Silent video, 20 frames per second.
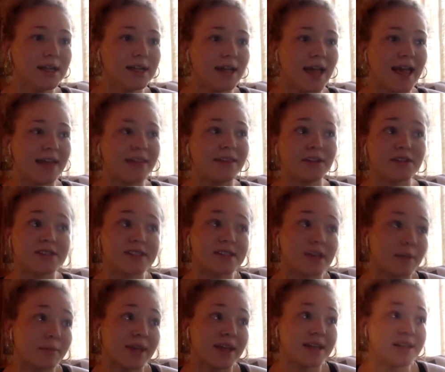and there's
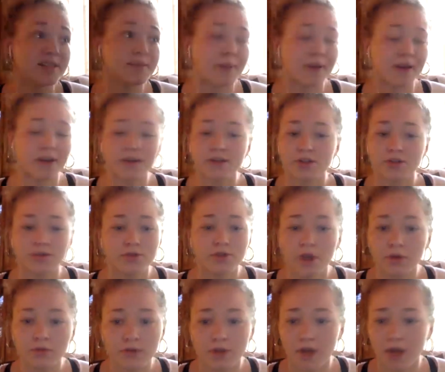some kids' parents who
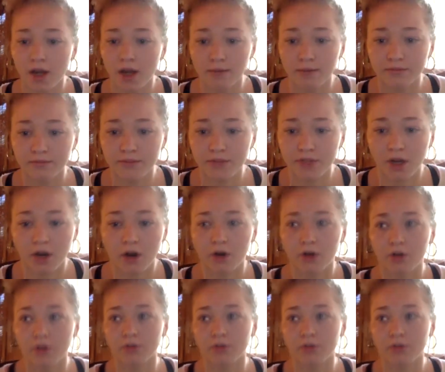don't come to all